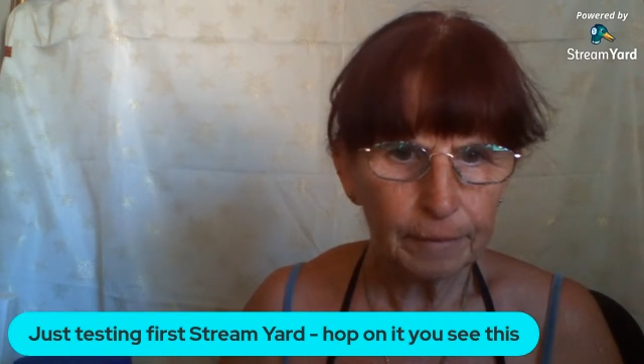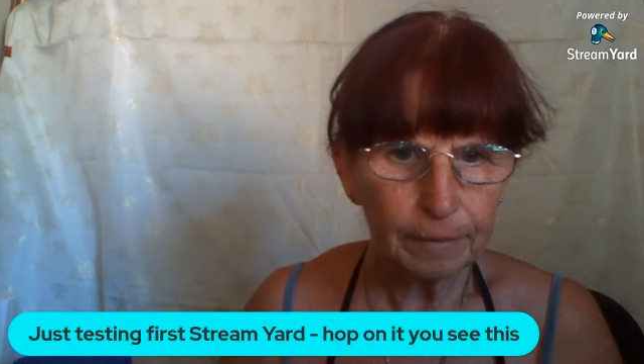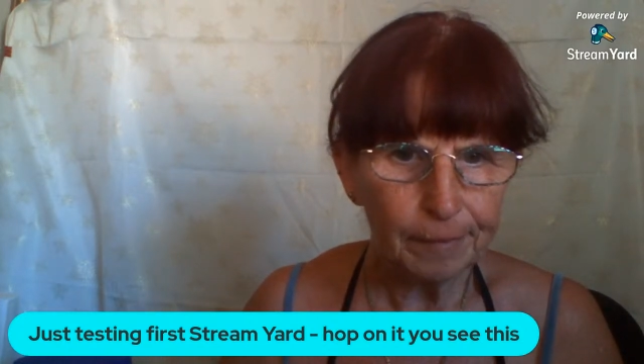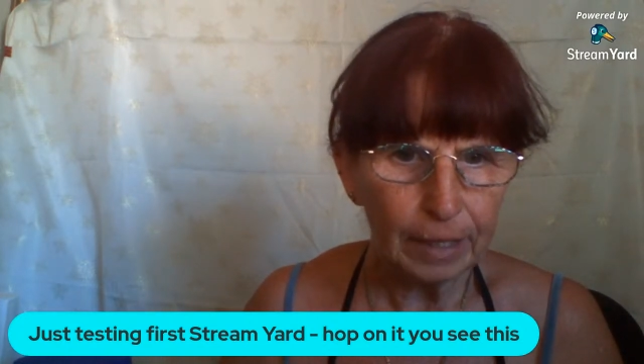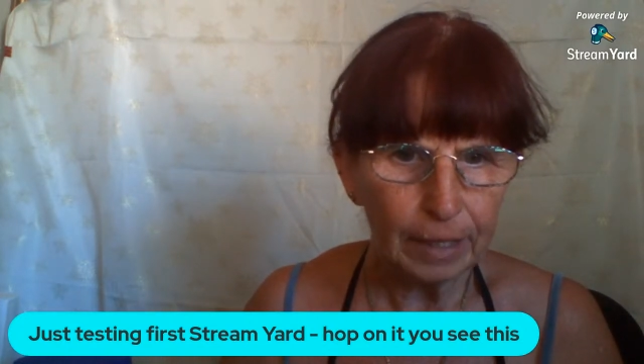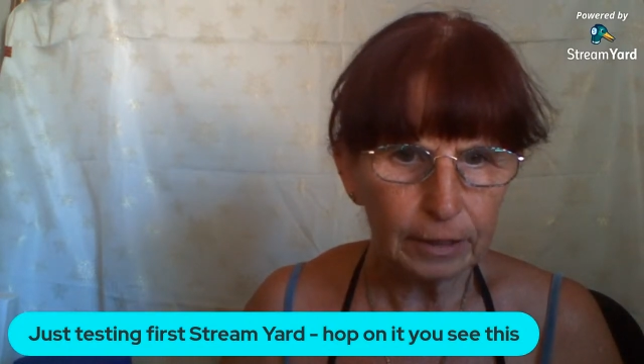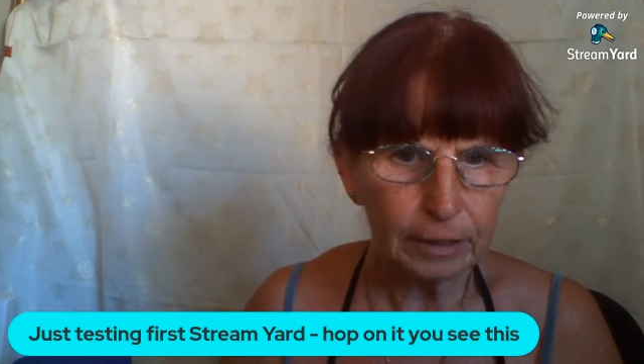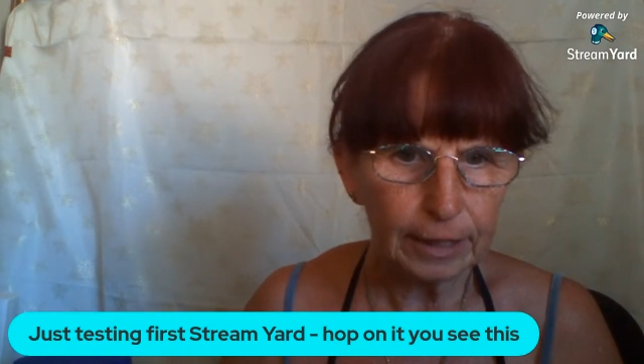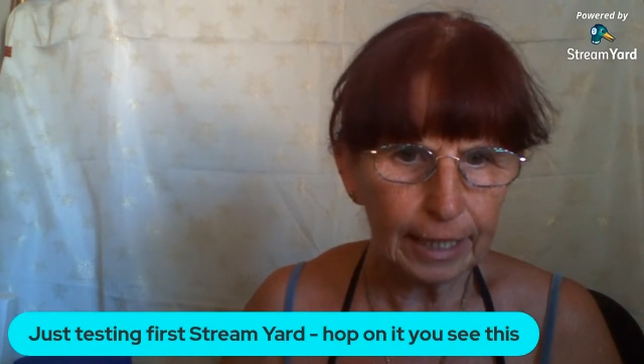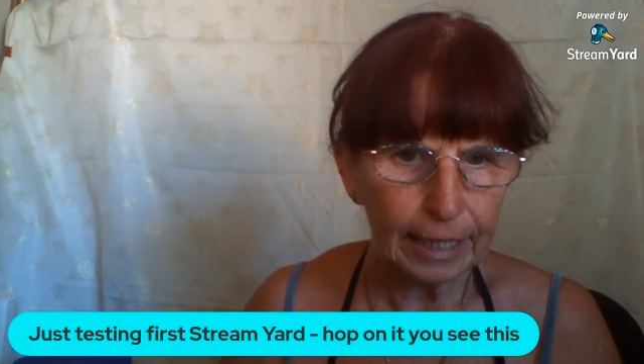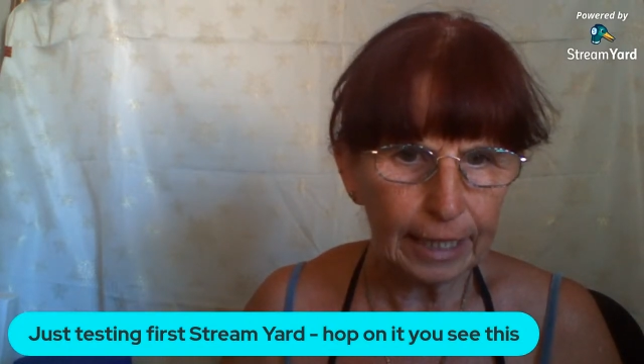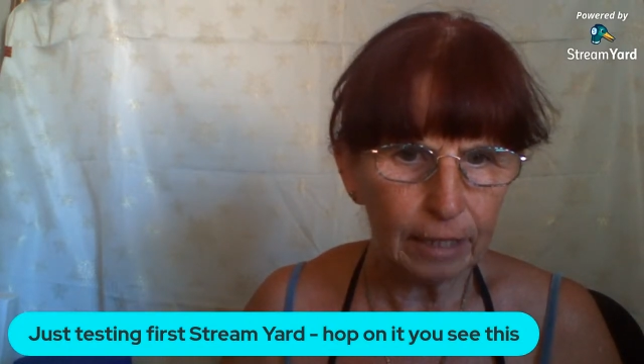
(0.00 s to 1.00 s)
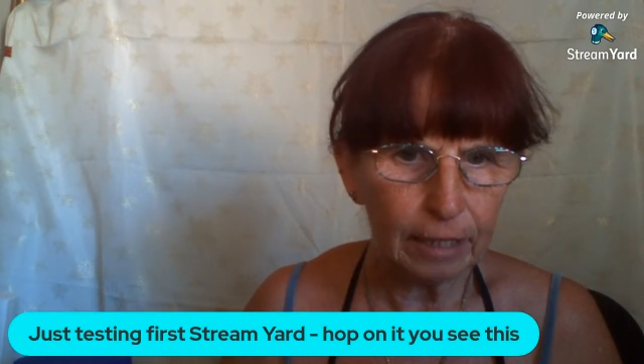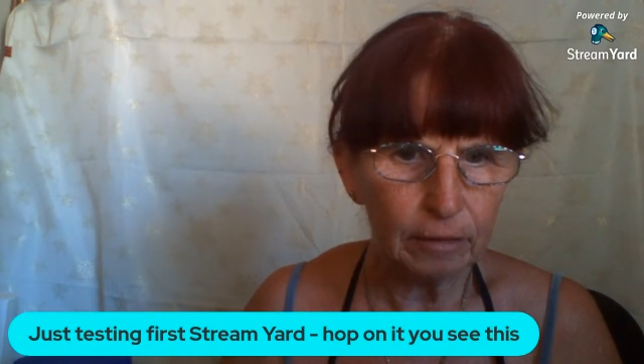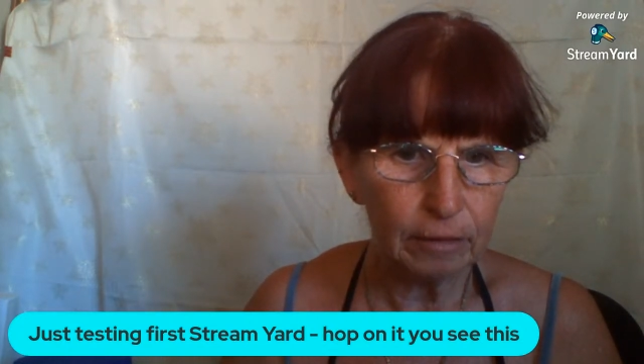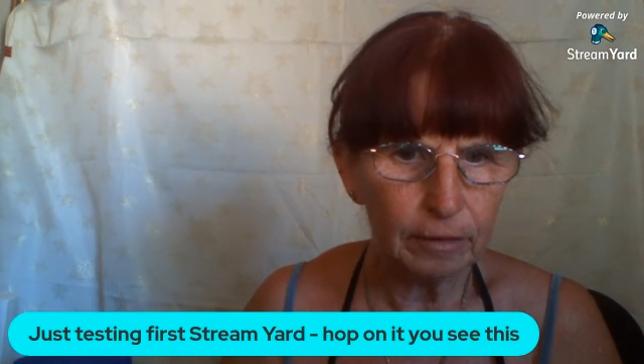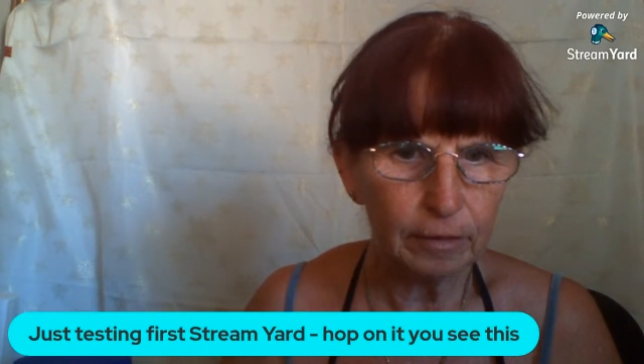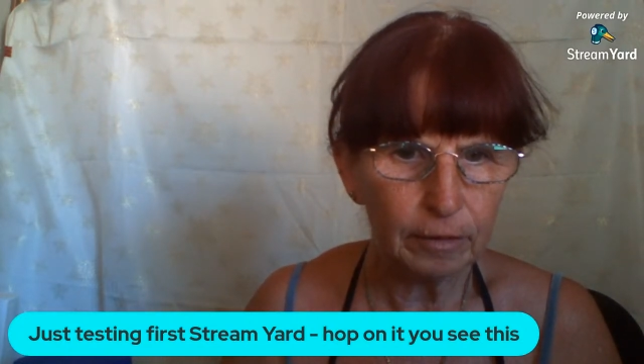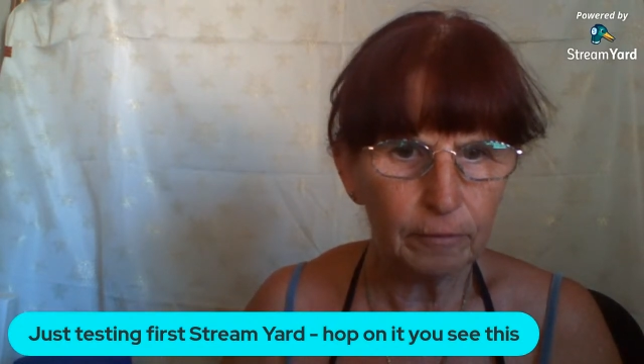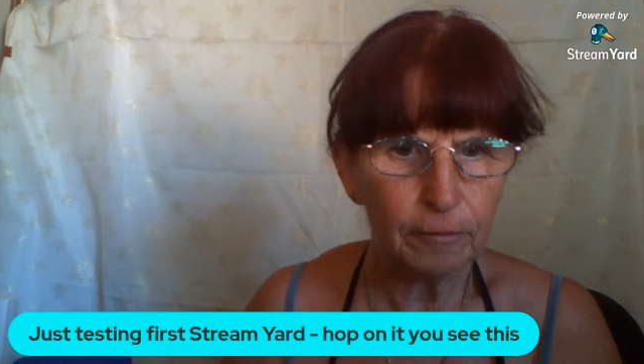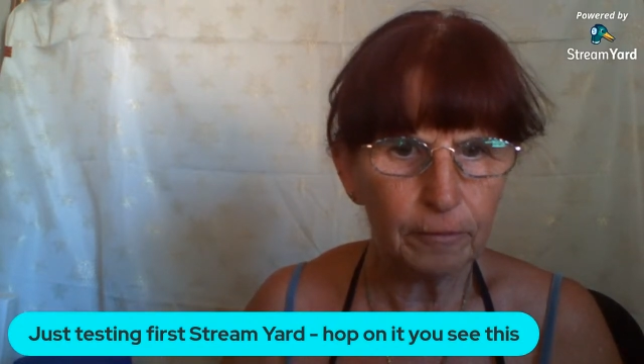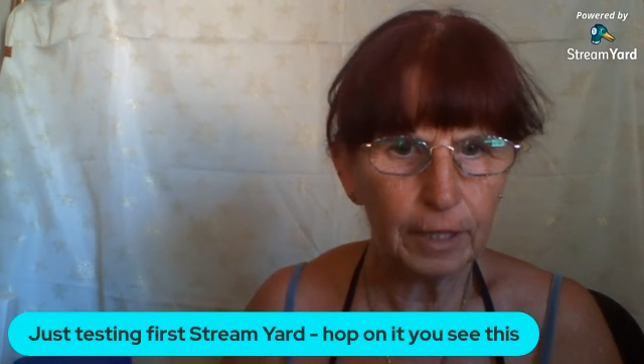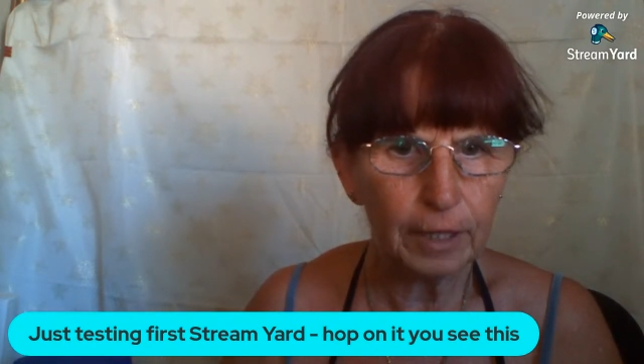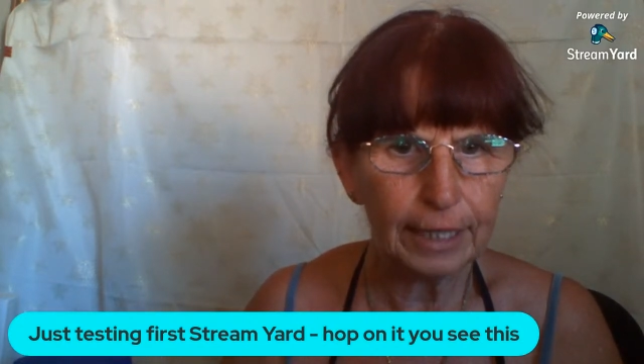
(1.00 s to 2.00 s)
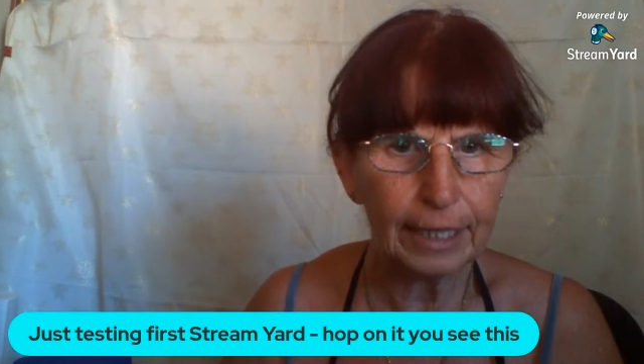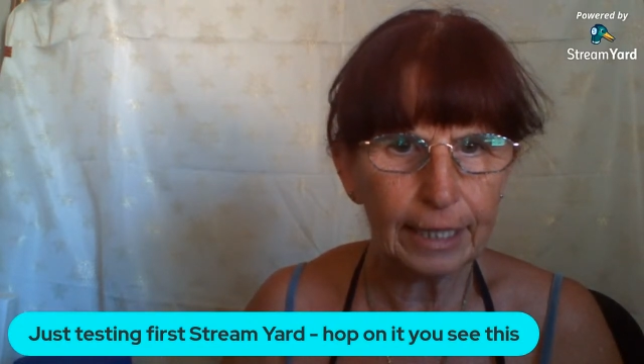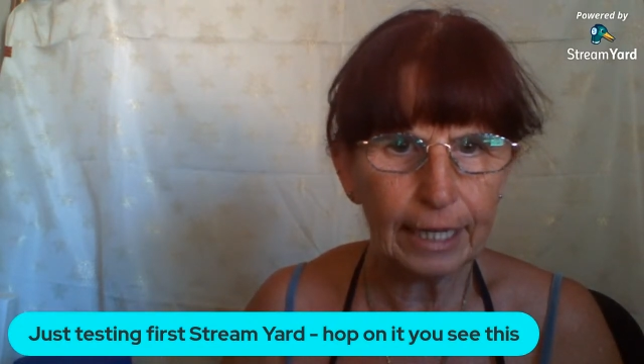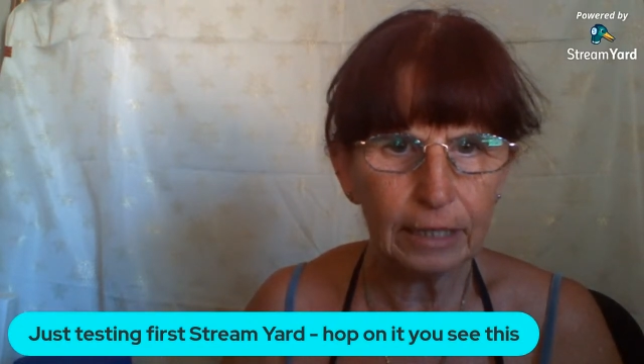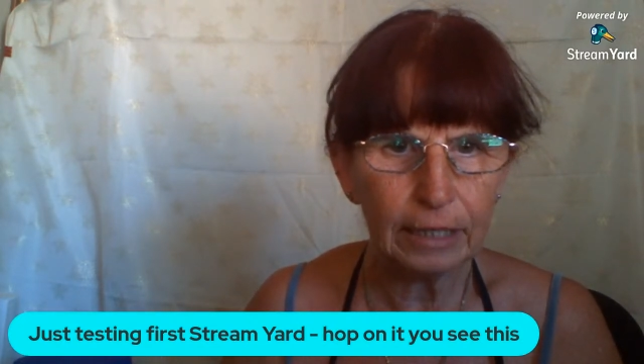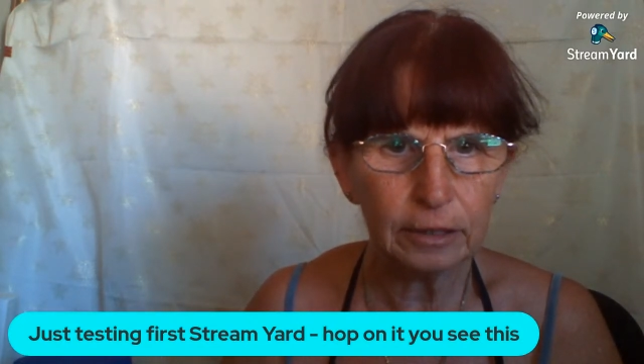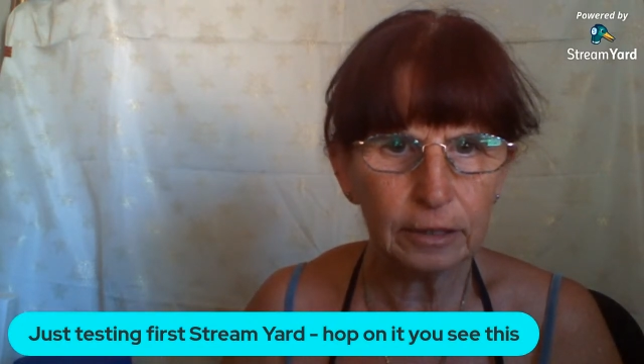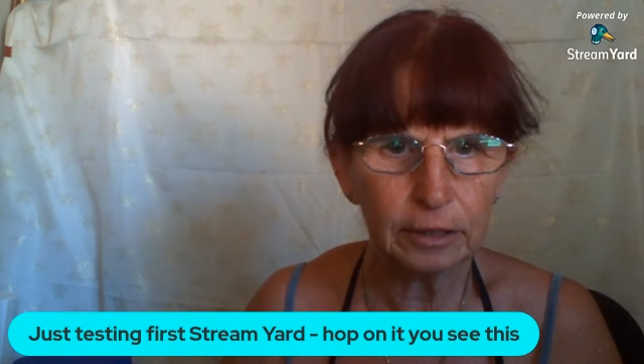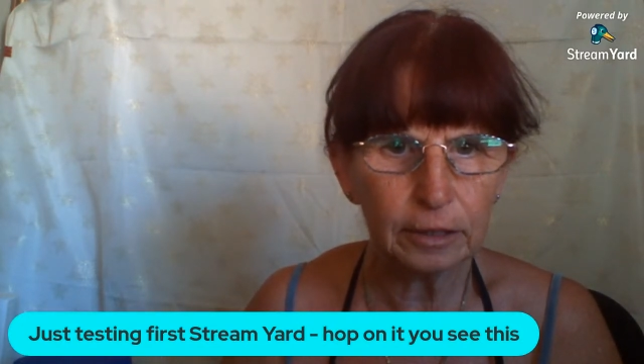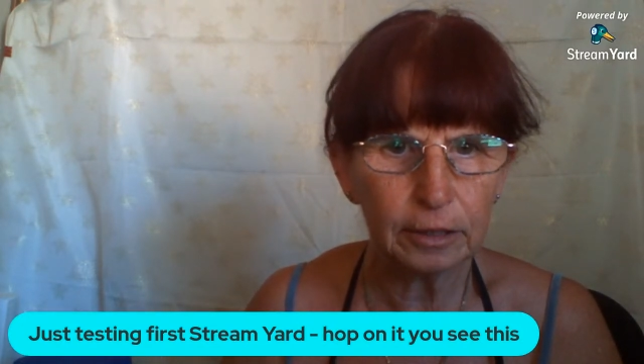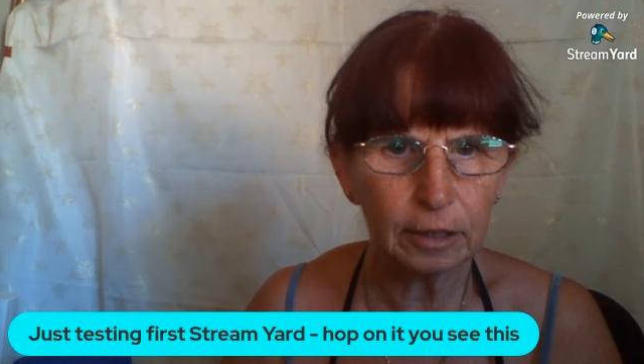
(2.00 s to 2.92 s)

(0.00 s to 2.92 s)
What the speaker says: That's here. Invite guests.